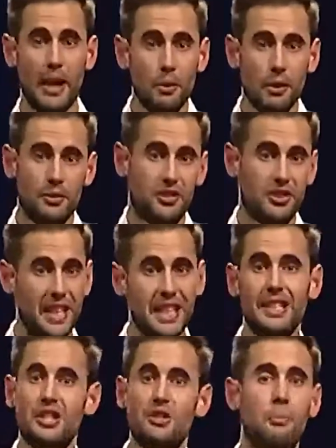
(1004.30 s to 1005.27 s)
They would have
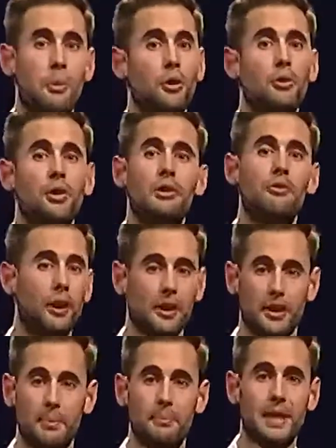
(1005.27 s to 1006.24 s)
seen this modeled in
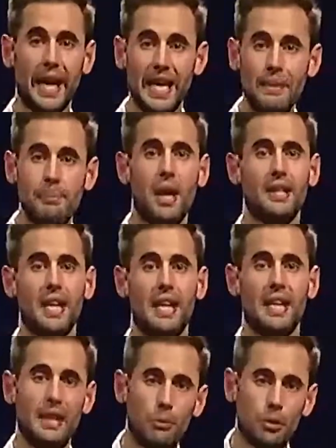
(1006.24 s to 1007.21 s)
front of them day by
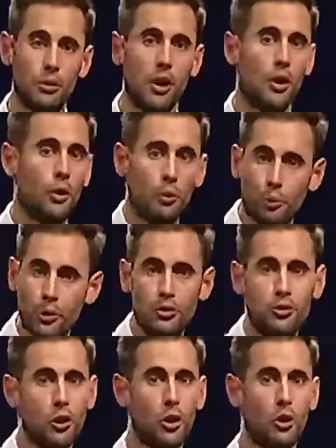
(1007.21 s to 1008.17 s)
day. He would
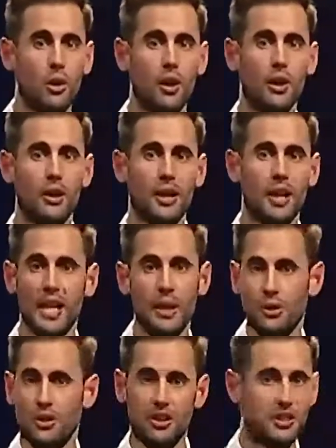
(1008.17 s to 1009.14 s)
withdraw. Yeah,
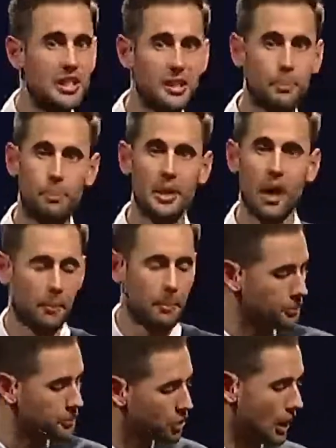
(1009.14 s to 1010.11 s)
he would just disappear.
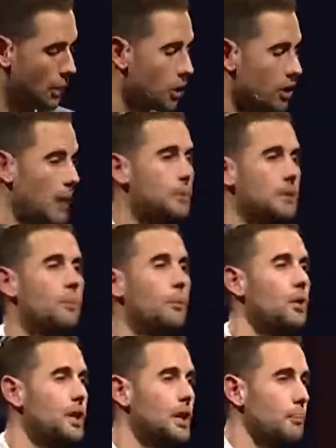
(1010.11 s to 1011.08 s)
I'm, I'm sure they woke up in
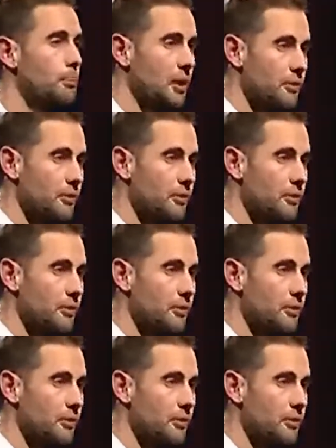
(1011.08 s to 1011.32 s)
the morning,